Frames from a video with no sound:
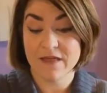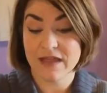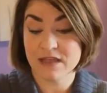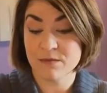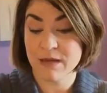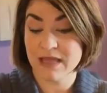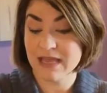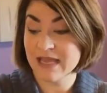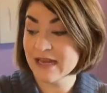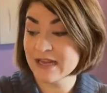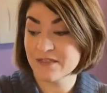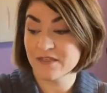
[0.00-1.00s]
They can make
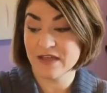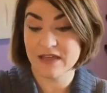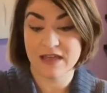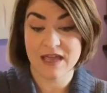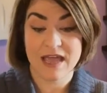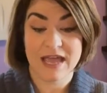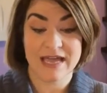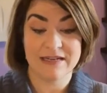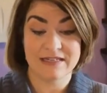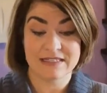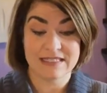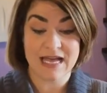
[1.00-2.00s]
anything and
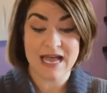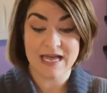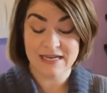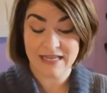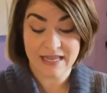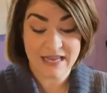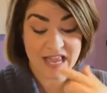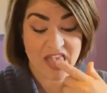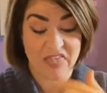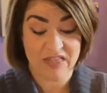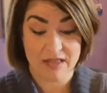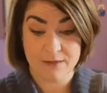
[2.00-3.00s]
design
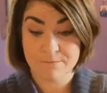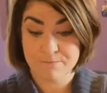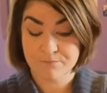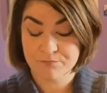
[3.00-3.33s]
anything.